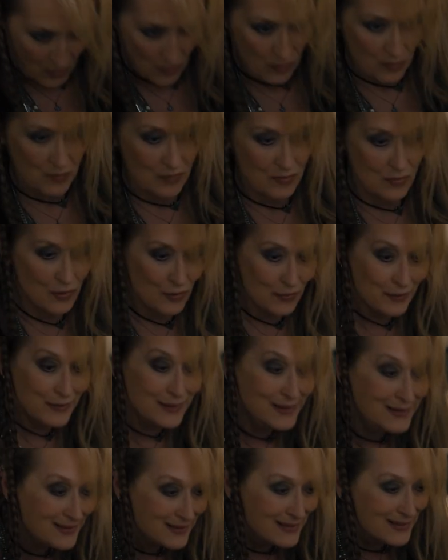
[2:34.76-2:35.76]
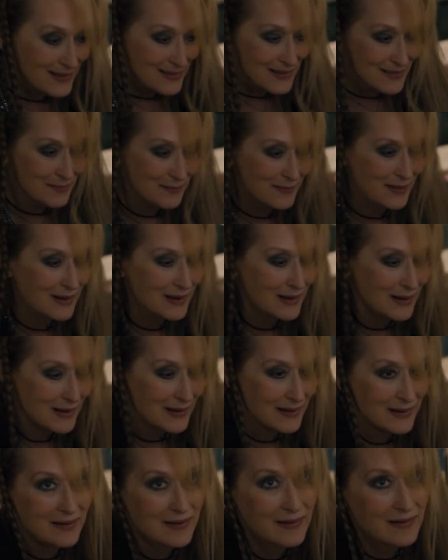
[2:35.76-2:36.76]
Hope Maureen doesn't
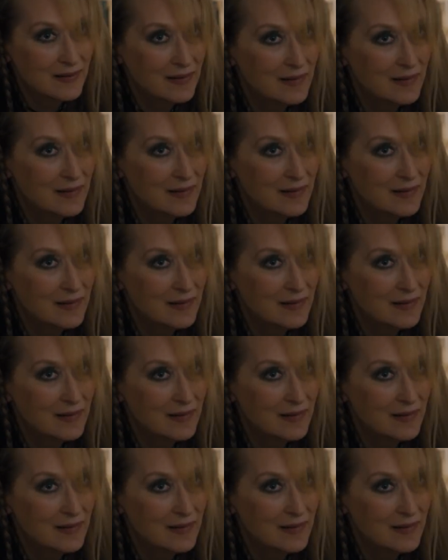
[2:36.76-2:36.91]
mind.